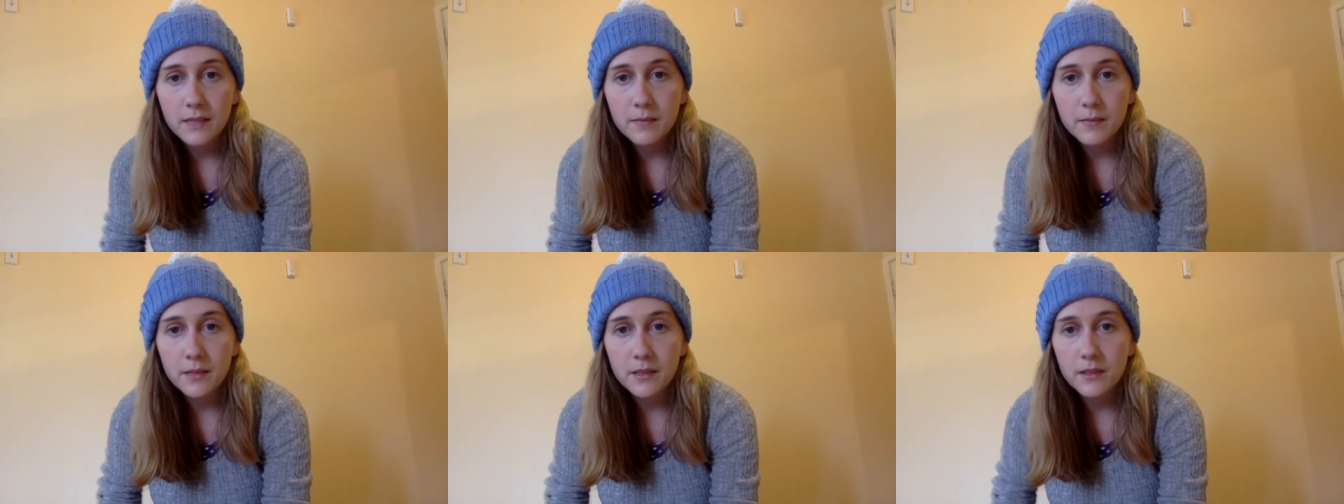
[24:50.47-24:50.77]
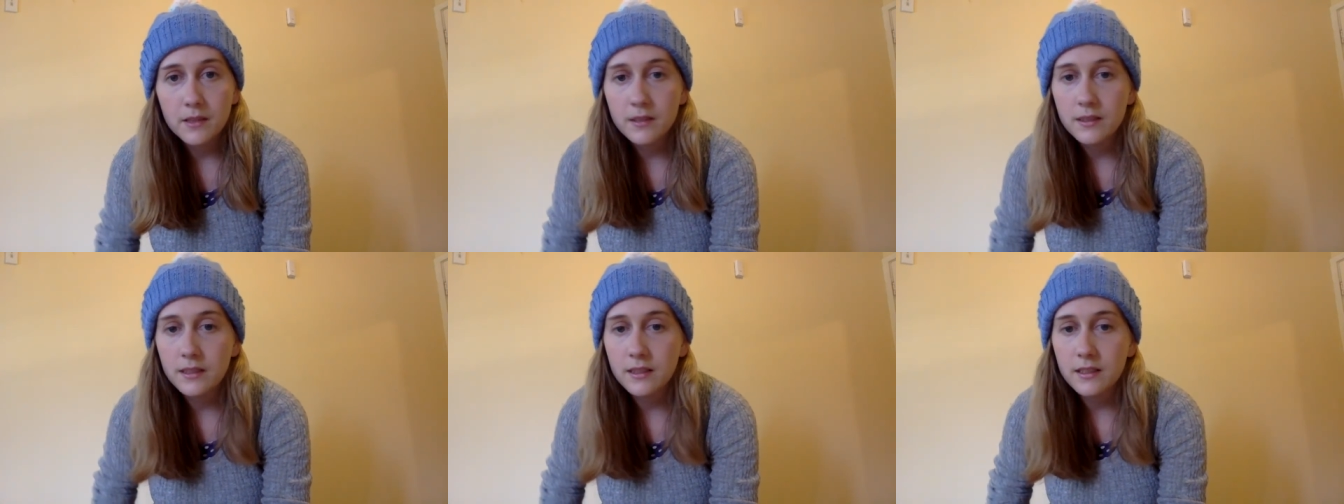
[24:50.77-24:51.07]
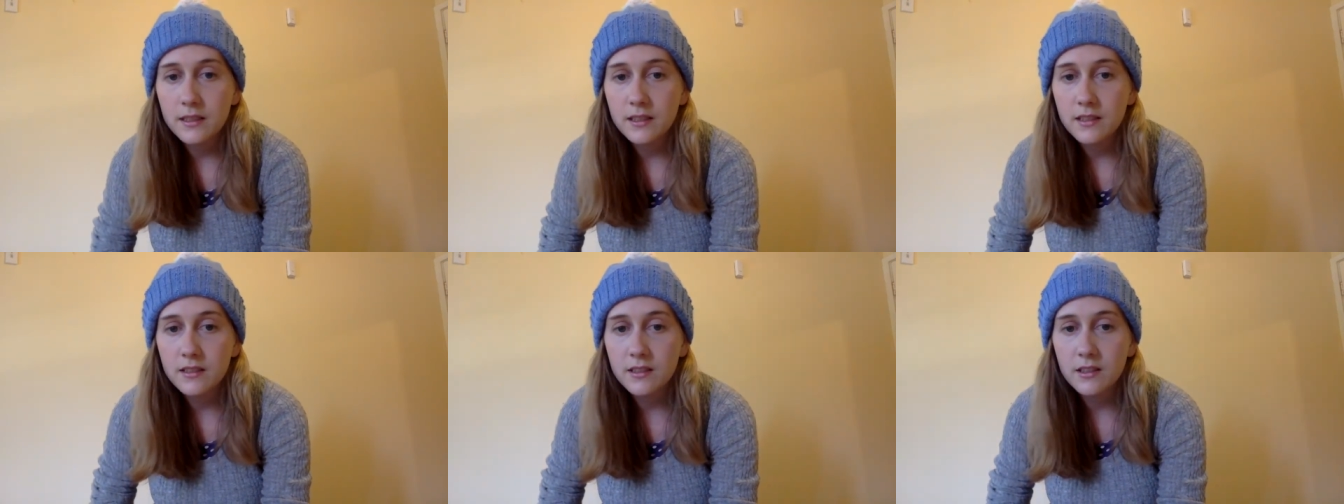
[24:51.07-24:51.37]
because
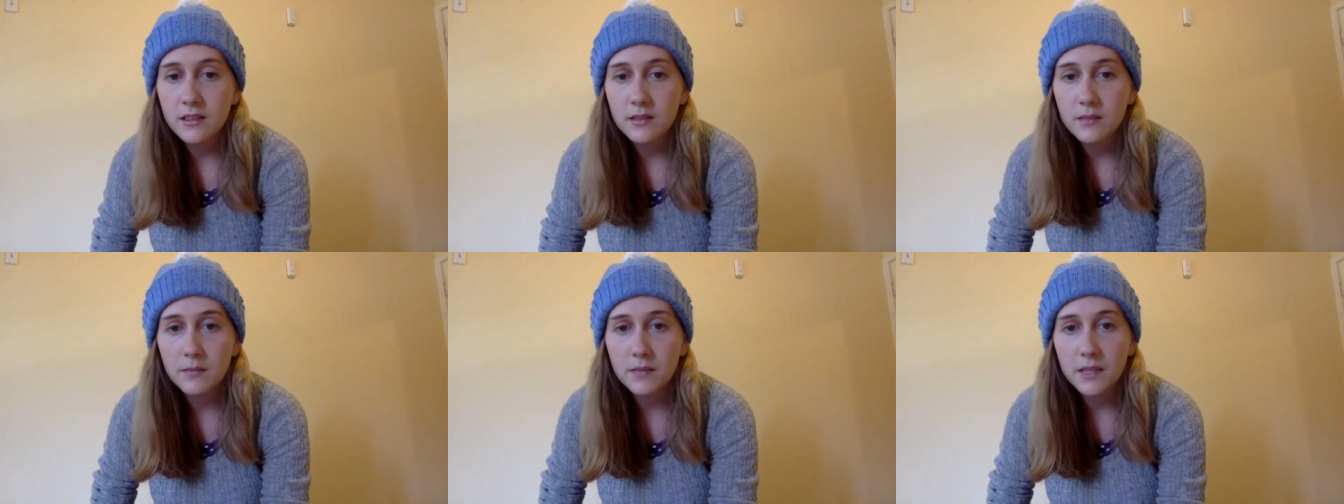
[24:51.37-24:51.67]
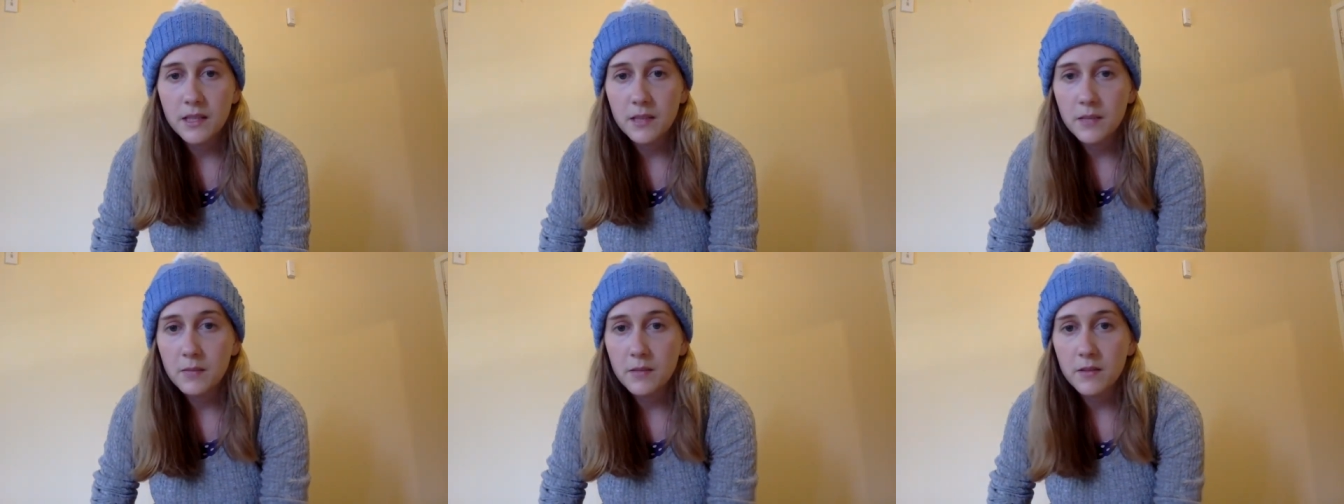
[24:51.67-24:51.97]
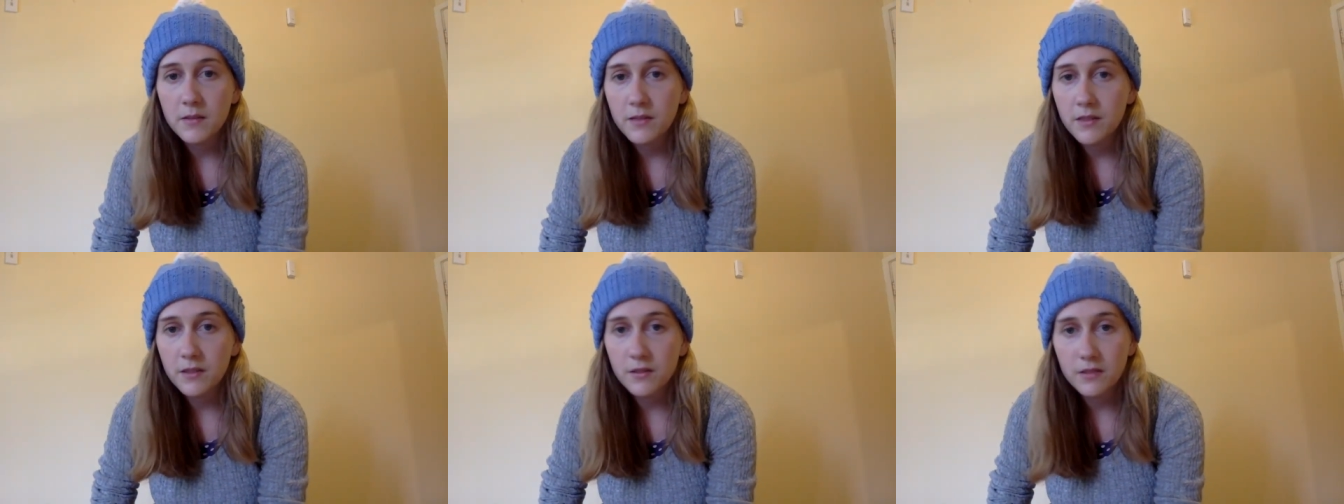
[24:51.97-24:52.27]
this is just making me
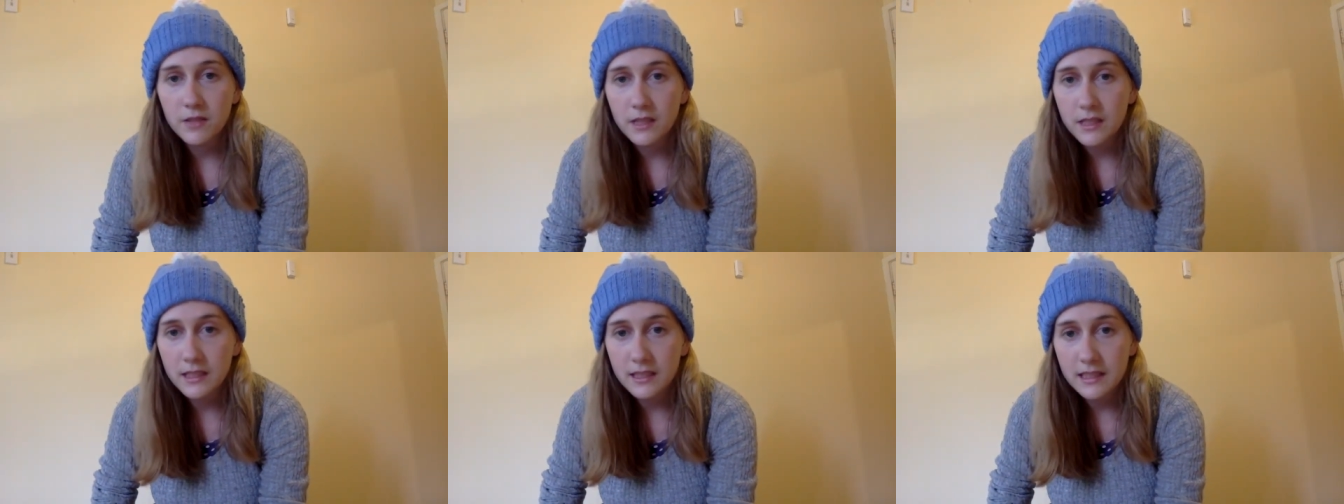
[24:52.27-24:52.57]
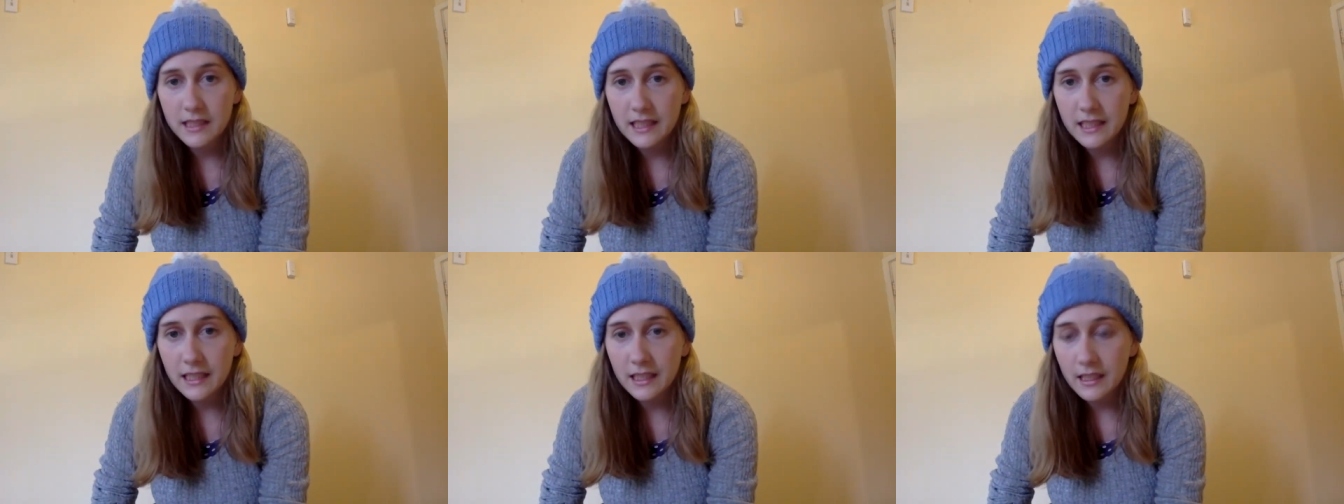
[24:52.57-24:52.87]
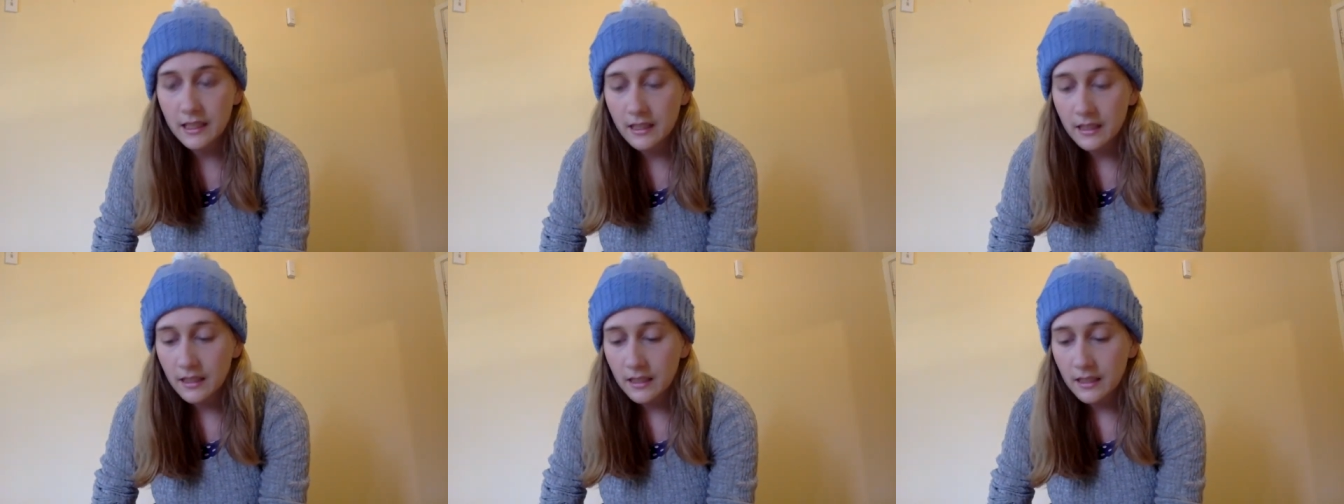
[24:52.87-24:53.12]
feel really sick.